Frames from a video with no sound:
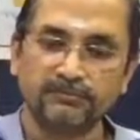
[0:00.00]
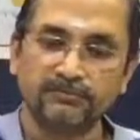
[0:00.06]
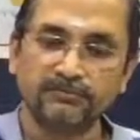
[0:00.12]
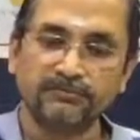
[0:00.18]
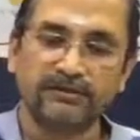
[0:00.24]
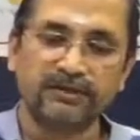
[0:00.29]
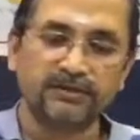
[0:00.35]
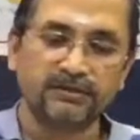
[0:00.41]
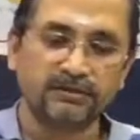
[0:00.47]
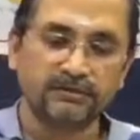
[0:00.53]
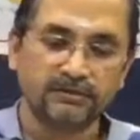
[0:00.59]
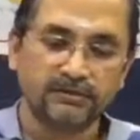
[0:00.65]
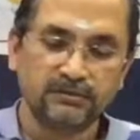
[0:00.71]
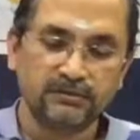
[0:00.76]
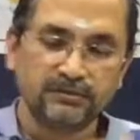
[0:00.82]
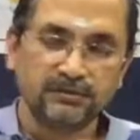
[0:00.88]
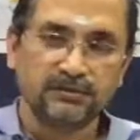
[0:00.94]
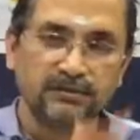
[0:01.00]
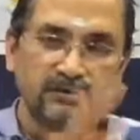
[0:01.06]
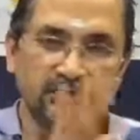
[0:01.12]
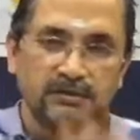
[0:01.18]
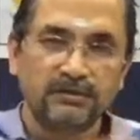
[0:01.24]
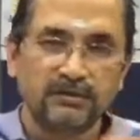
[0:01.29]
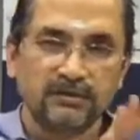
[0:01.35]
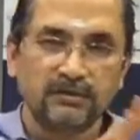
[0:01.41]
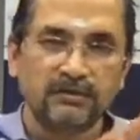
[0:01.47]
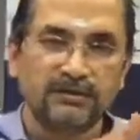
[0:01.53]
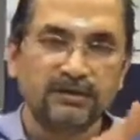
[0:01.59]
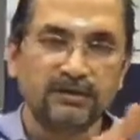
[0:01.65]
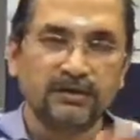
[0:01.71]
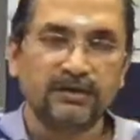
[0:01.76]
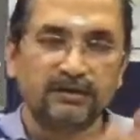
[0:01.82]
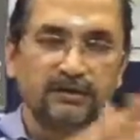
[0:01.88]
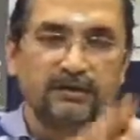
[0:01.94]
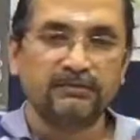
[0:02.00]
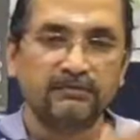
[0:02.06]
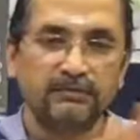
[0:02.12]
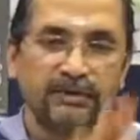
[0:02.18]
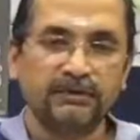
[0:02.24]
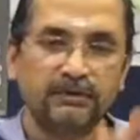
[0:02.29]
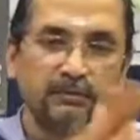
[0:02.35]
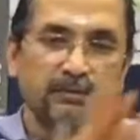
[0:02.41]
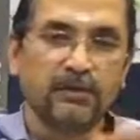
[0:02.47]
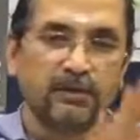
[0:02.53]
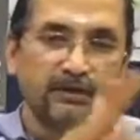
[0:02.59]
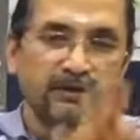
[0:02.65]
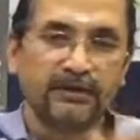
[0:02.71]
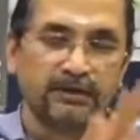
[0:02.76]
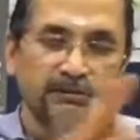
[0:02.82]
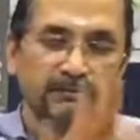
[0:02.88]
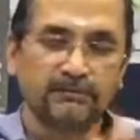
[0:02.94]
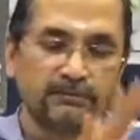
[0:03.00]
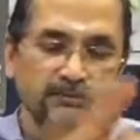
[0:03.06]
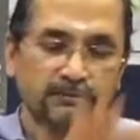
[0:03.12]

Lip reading: wet. And then make the ball again.